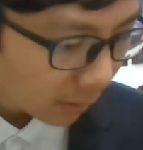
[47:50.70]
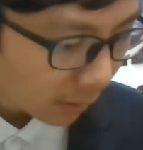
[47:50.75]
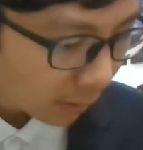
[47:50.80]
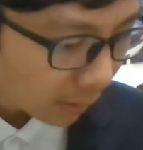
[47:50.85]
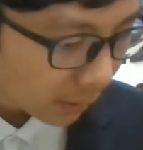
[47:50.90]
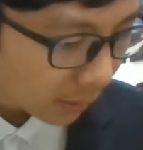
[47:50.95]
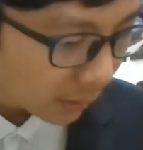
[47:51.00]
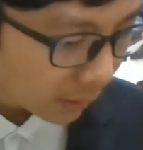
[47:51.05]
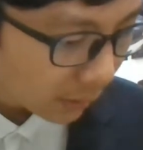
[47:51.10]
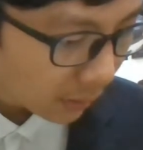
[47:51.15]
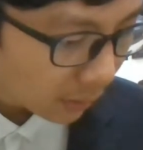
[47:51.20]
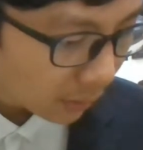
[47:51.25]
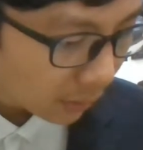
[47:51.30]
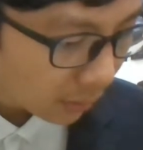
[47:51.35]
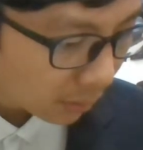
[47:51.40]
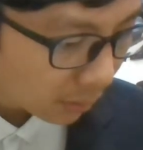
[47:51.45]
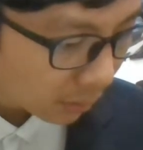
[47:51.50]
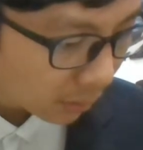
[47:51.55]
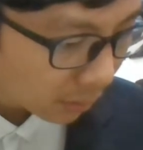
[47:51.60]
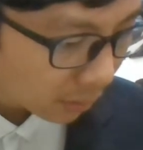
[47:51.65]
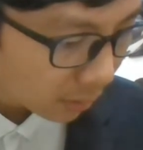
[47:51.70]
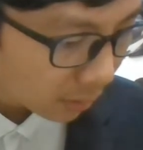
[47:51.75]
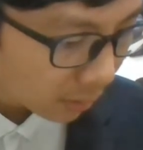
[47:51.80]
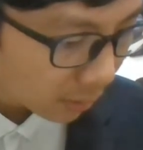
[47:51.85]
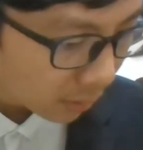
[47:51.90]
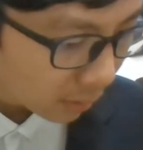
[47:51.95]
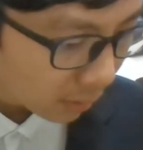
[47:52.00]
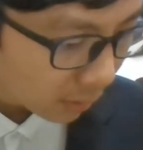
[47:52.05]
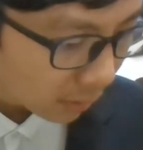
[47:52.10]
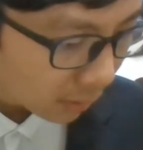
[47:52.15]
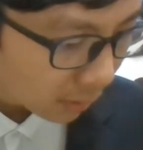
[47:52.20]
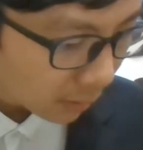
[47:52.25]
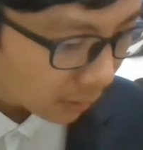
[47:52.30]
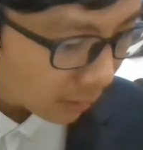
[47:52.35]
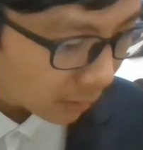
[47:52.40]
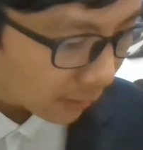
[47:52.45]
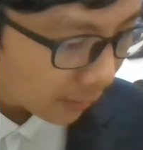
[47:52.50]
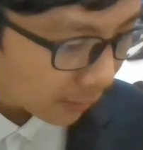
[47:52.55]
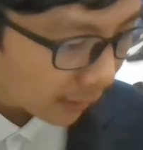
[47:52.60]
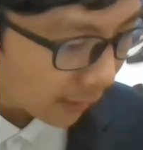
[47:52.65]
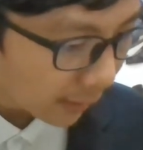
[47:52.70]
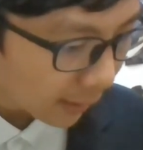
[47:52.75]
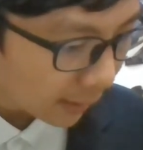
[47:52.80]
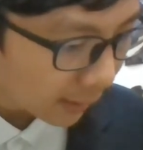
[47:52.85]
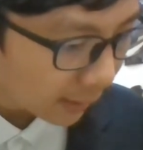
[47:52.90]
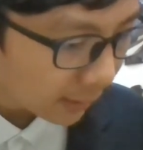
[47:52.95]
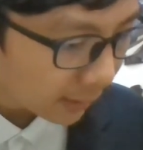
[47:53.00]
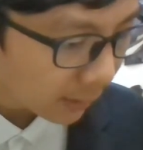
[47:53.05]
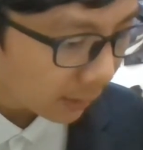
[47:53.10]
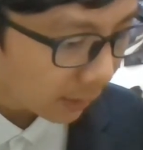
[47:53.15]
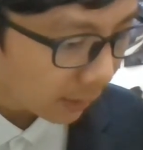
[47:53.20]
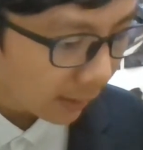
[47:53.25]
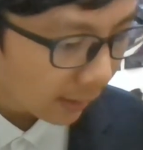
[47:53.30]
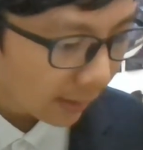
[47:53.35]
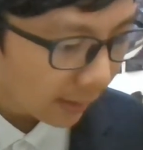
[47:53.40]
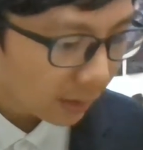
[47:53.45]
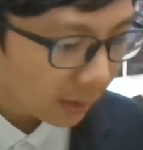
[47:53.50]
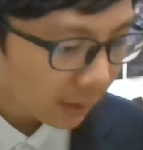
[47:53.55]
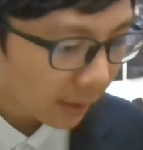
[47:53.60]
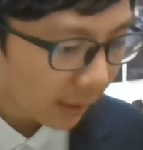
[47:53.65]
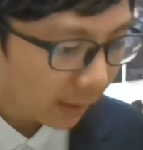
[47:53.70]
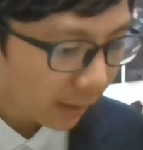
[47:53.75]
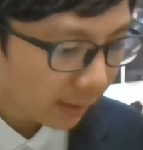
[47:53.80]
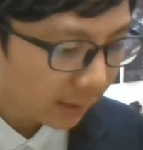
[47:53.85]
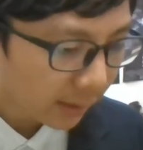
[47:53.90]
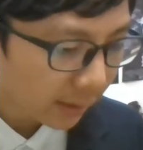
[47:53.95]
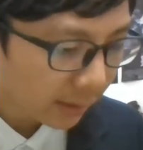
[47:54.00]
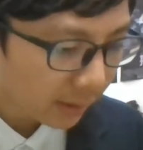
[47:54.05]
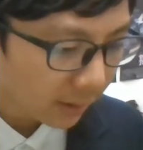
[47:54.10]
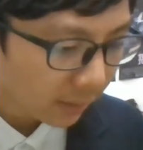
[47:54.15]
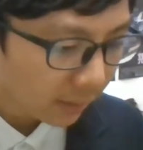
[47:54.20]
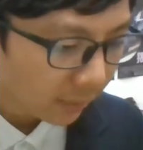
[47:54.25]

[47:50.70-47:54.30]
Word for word: Yeah, right here. Its characters.